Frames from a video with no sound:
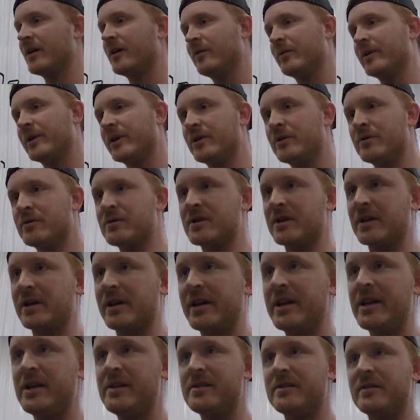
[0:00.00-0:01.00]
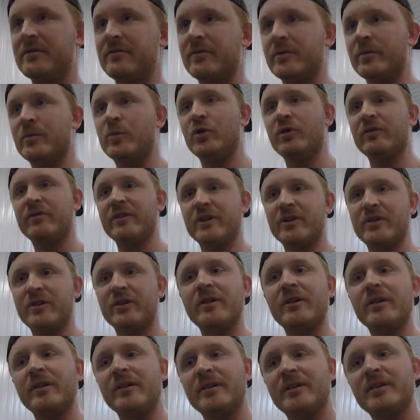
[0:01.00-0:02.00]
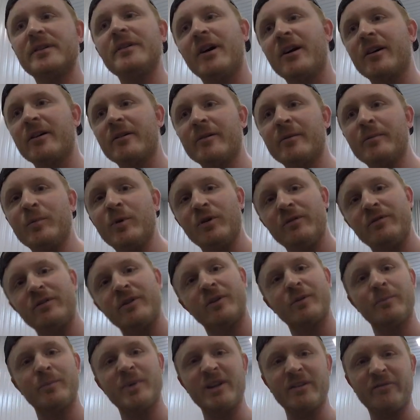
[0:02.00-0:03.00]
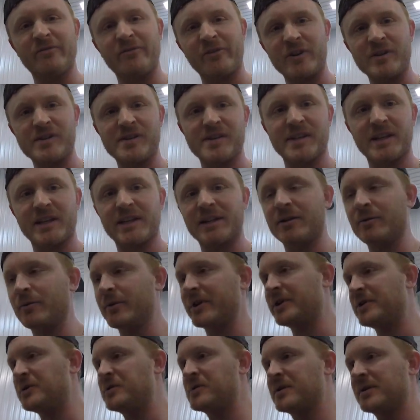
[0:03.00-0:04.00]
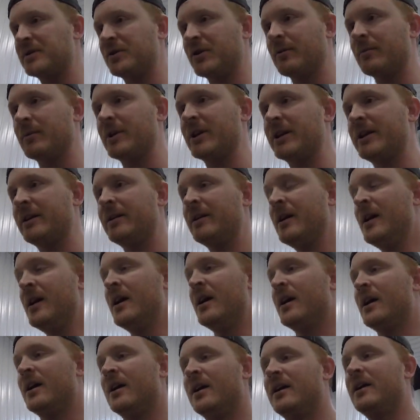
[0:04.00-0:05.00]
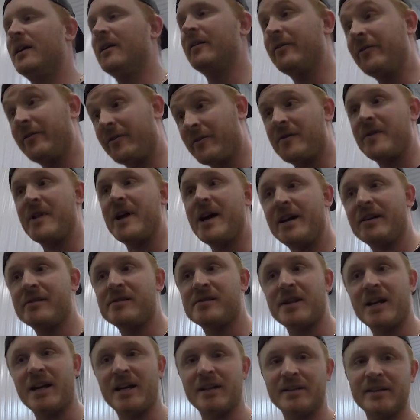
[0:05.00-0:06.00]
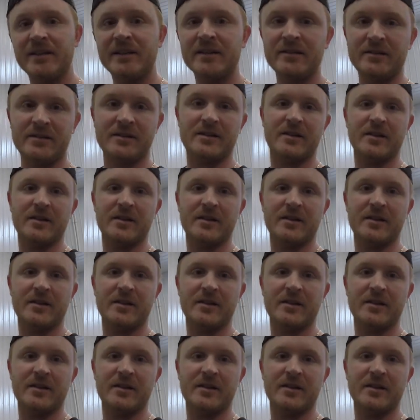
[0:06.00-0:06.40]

We use an adhesive remover, and tar remover would be the first thing that we use normally. If that is on there,